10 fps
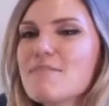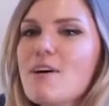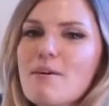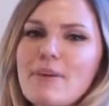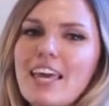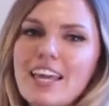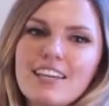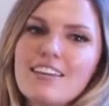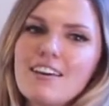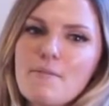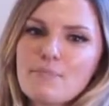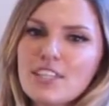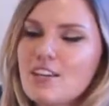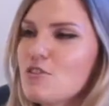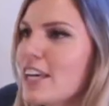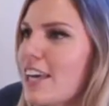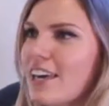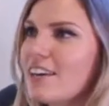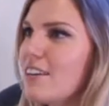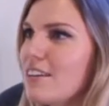It might mean, you know,
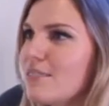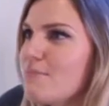drinking a